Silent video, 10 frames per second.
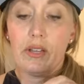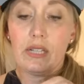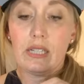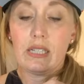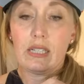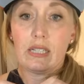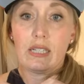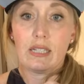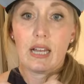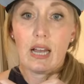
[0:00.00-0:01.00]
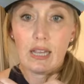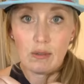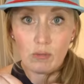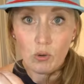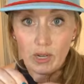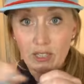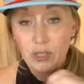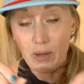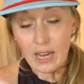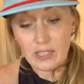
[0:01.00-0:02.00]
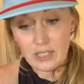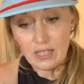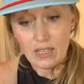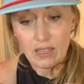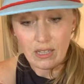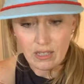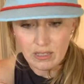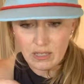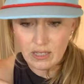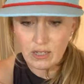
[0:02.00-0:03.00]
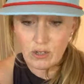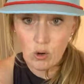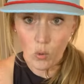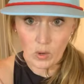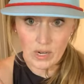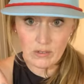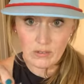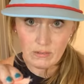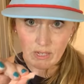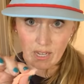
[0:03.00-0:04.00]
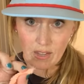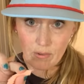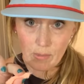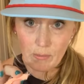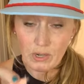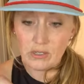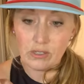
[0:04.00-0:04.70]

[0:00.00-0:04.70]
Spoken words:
and I am going to actually take this, core it again, remember?